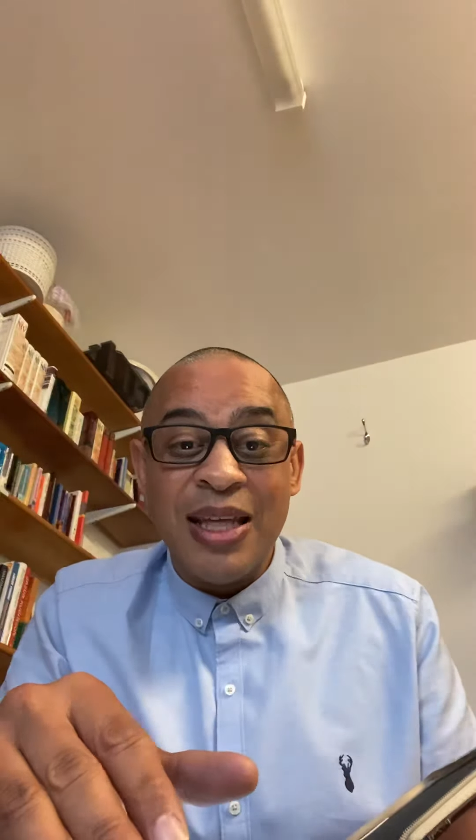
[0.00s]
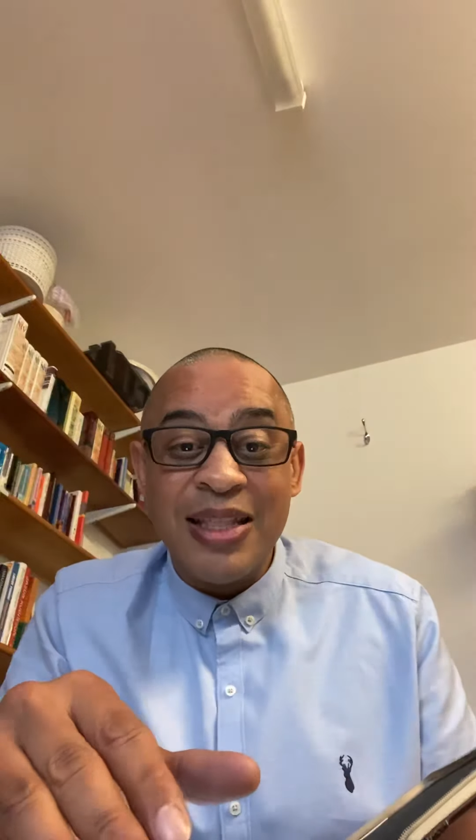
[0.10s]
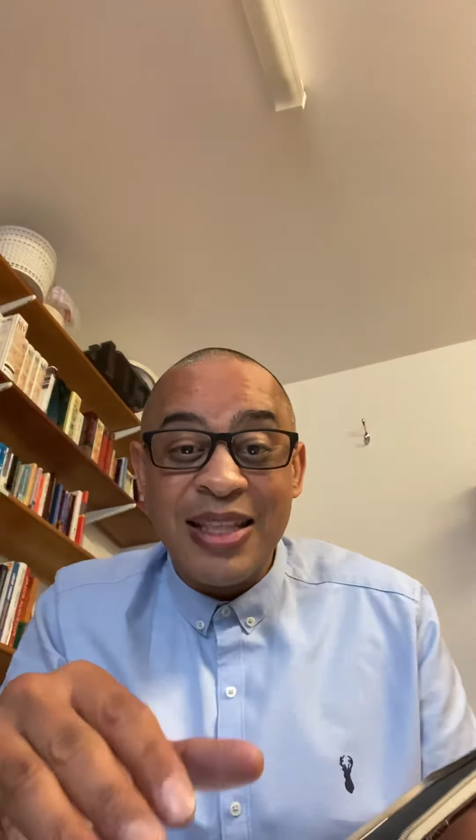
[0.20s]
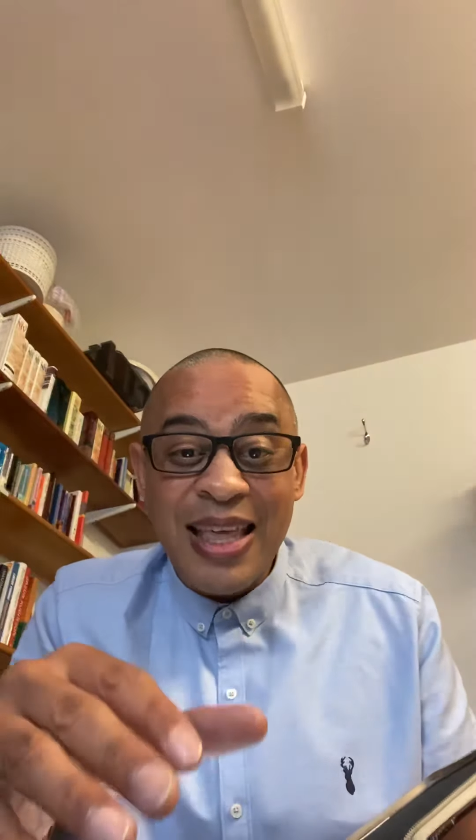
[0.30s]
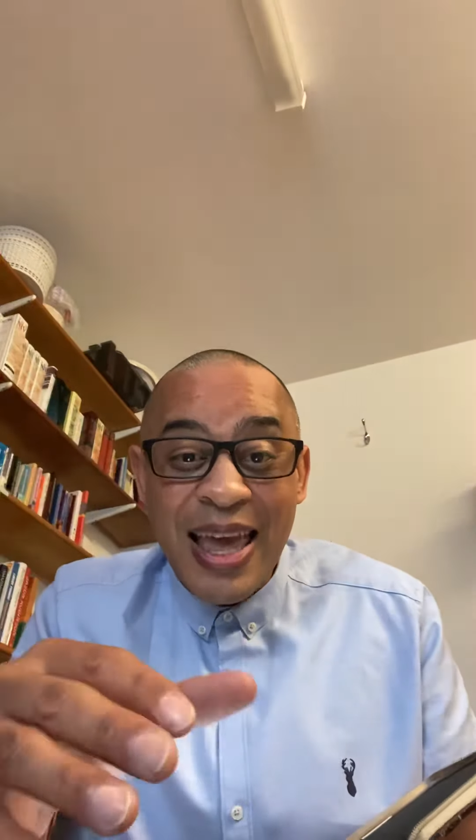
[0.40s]

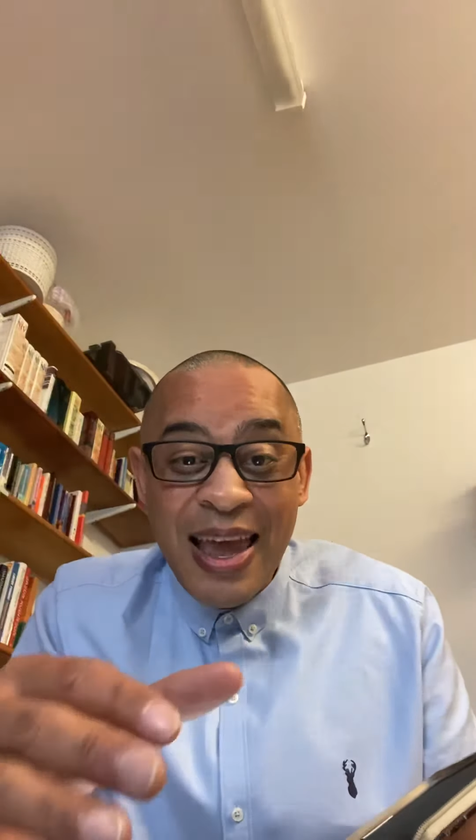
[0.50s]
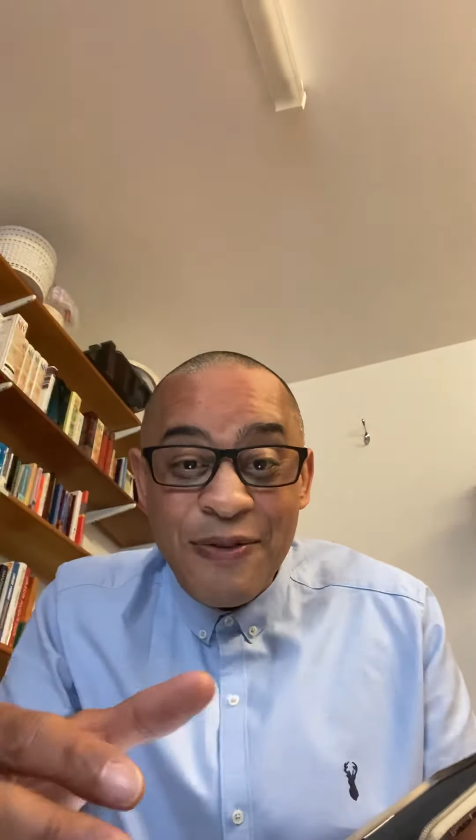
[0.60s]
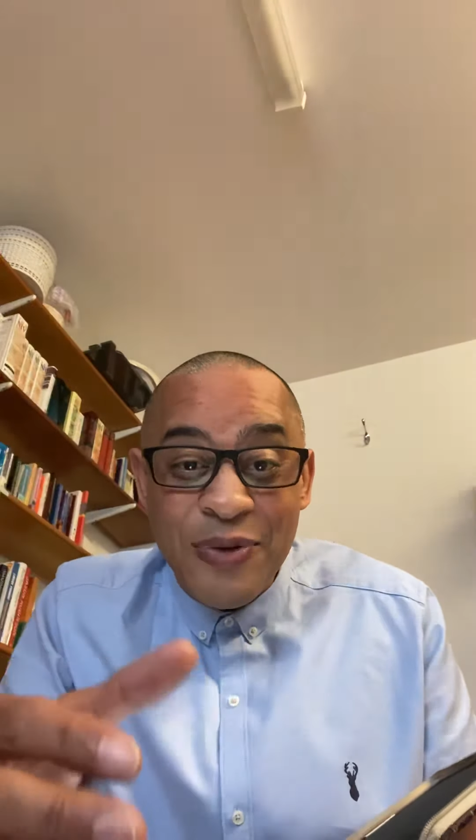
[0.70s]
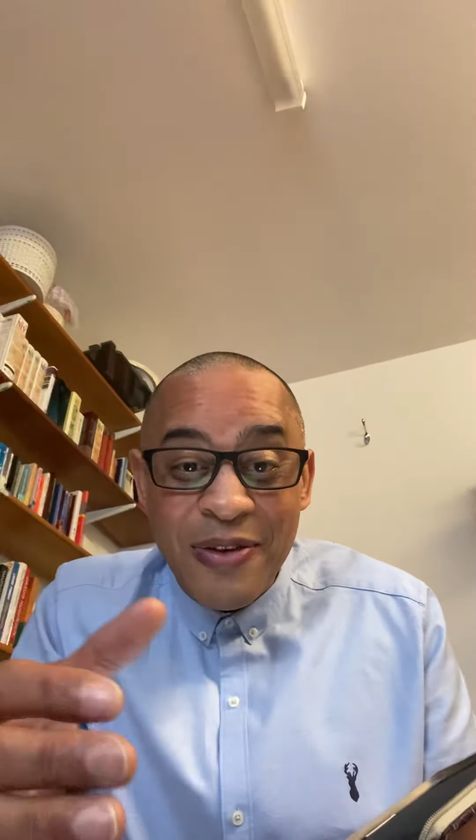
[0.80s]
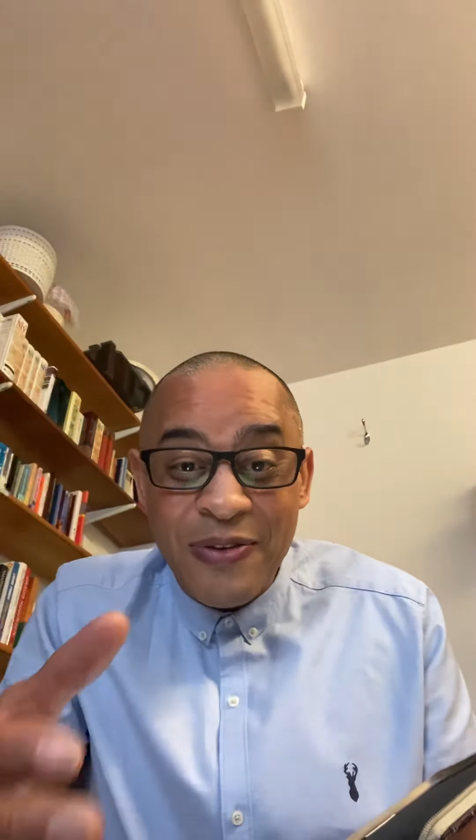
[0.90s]
then
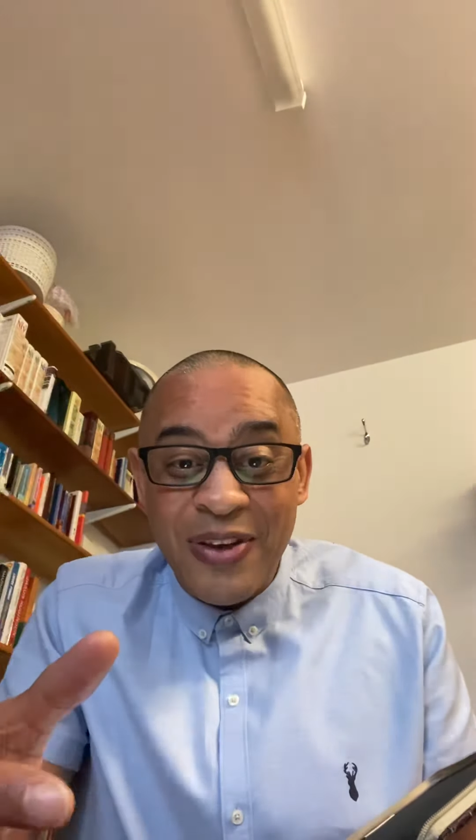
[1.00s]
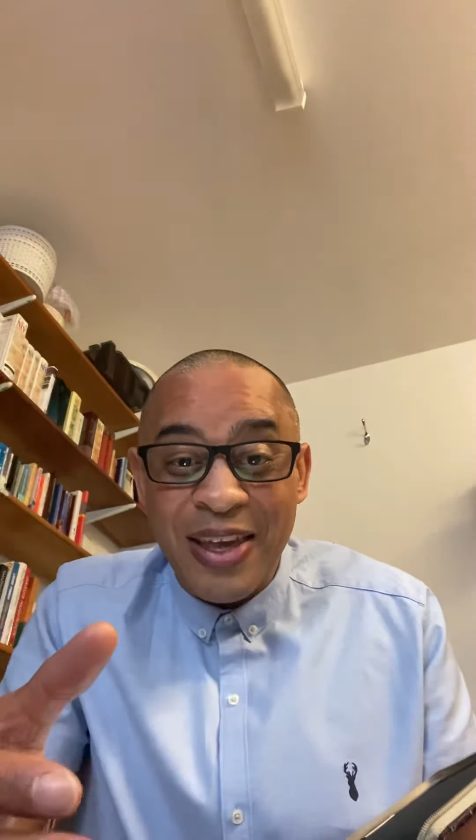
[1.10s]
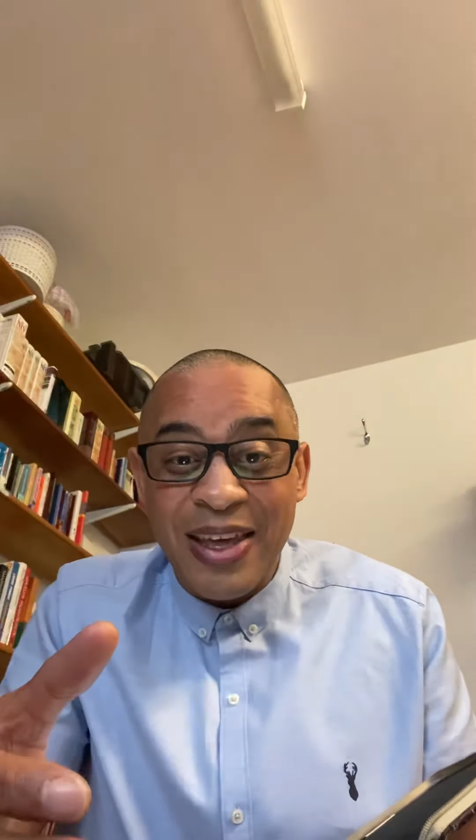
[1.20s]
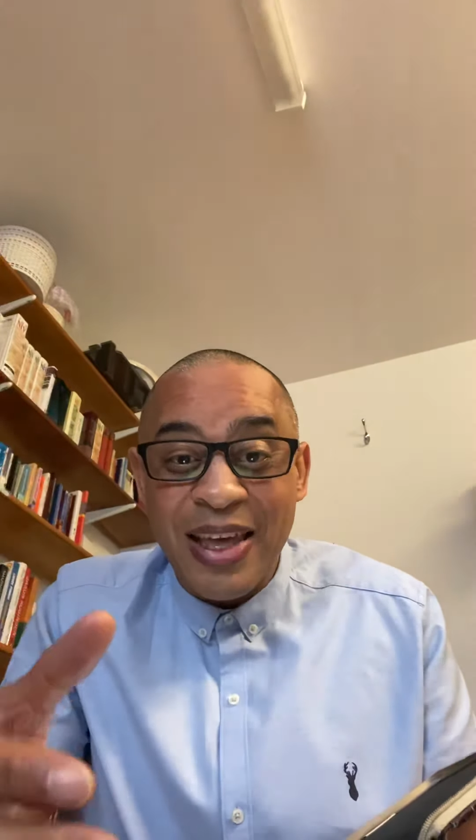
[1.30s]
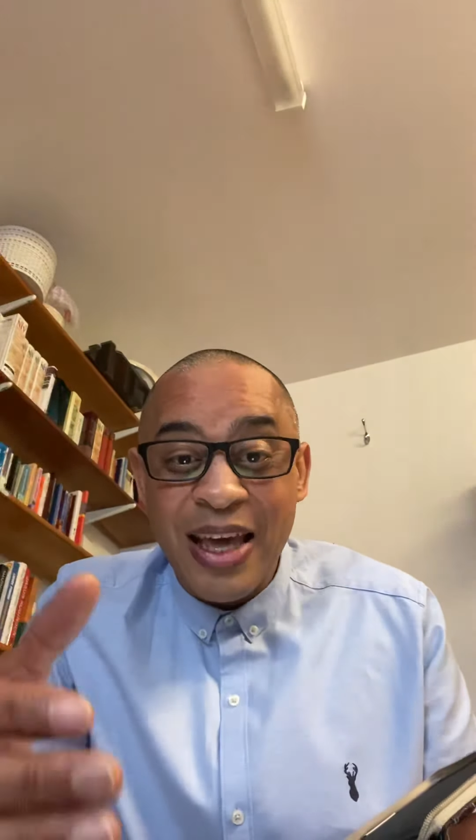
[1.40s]

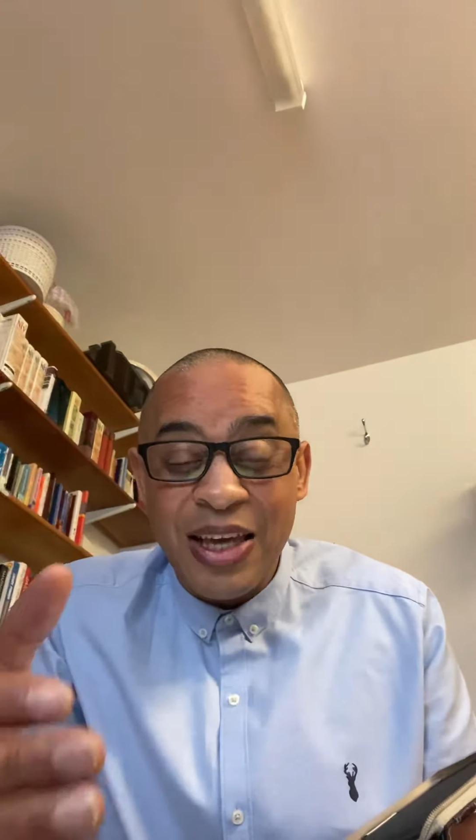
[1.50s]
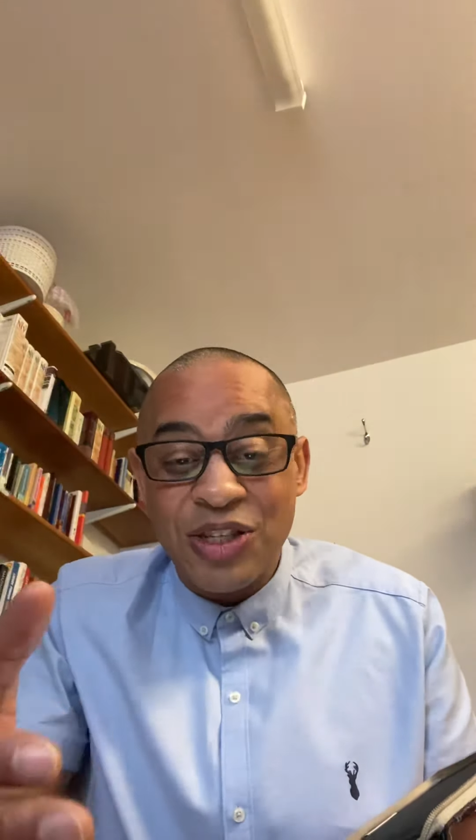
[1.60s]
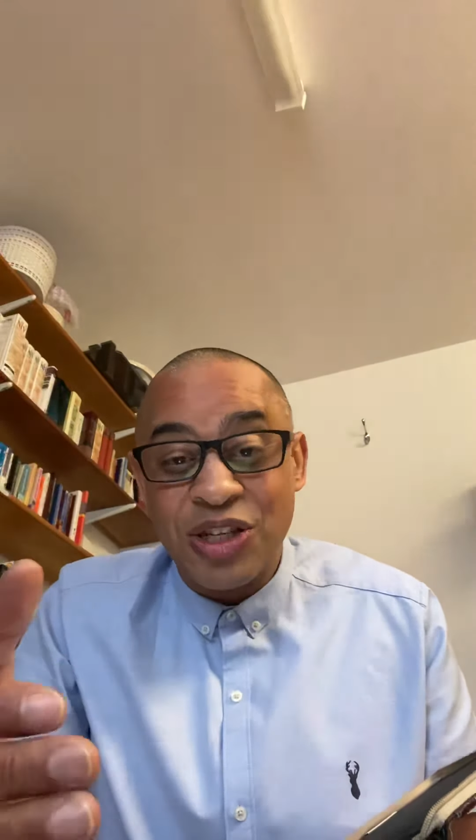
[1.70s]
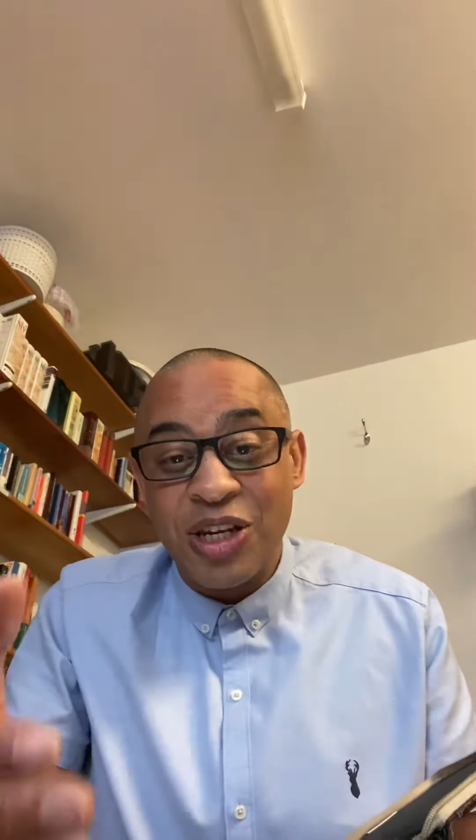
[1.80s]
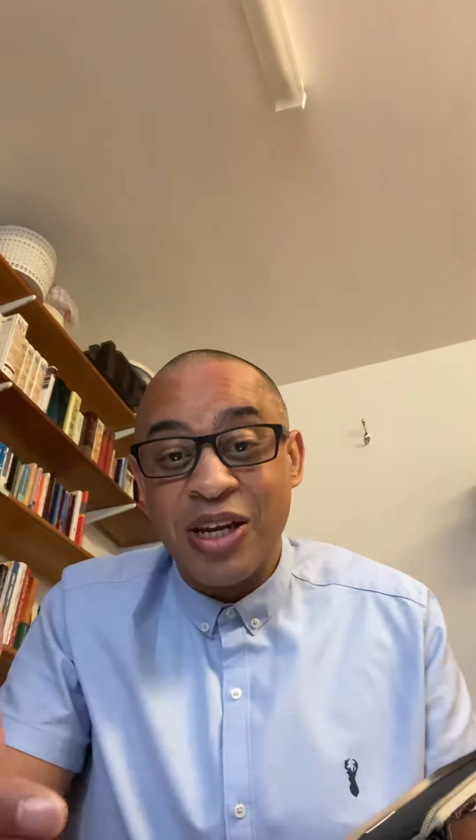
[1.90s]
everything has
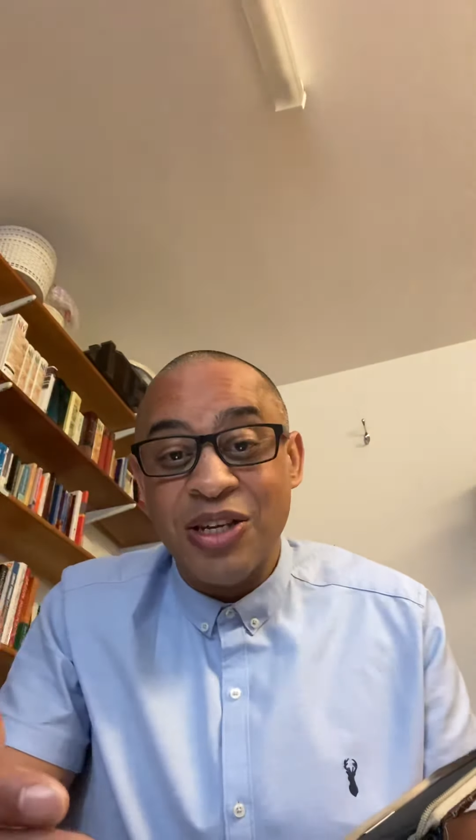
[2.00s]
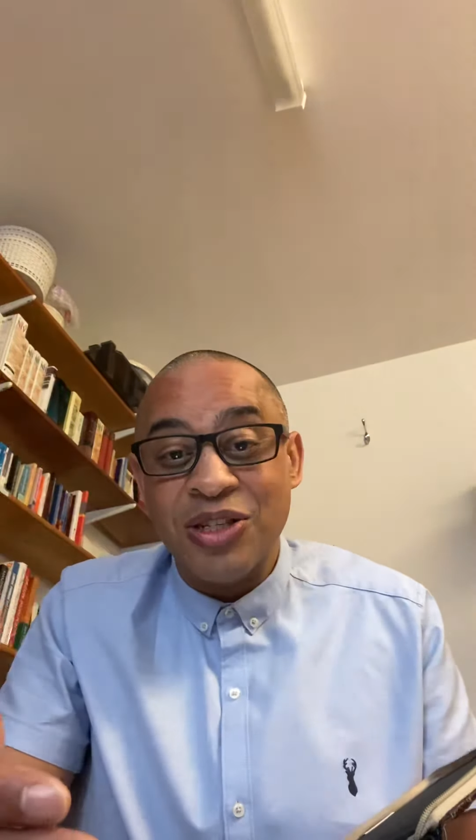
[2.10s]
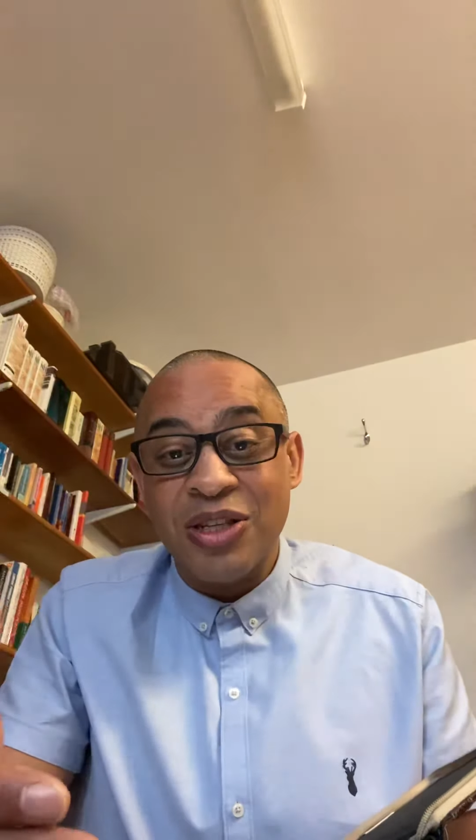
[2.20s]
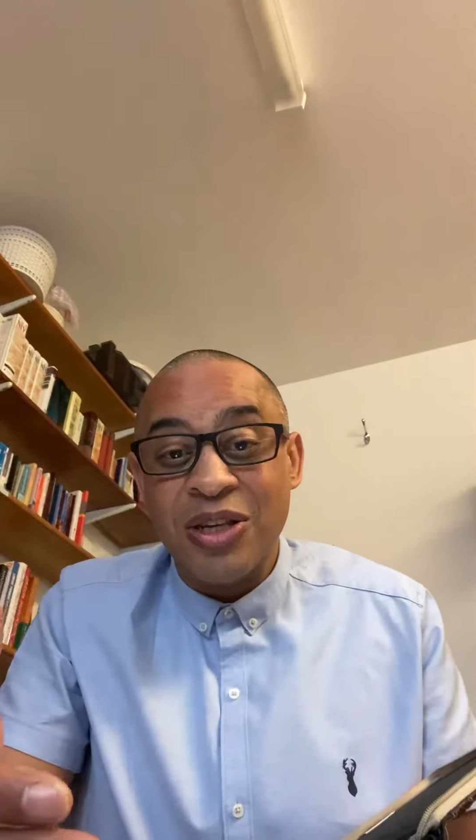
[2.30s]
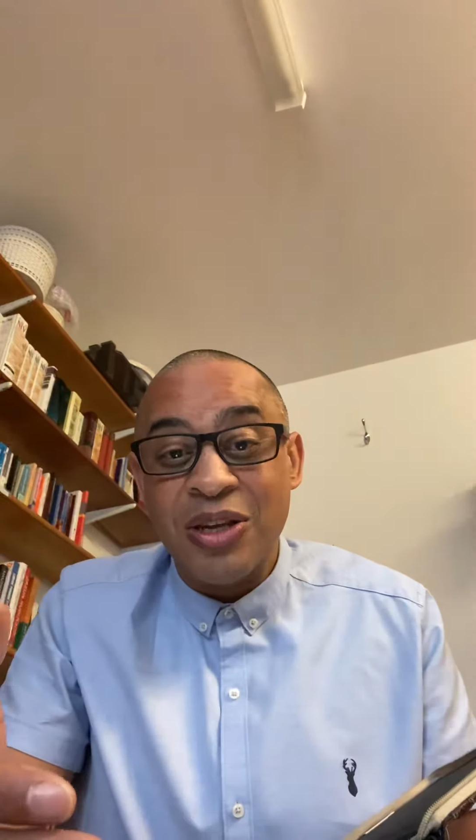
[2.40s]
changed.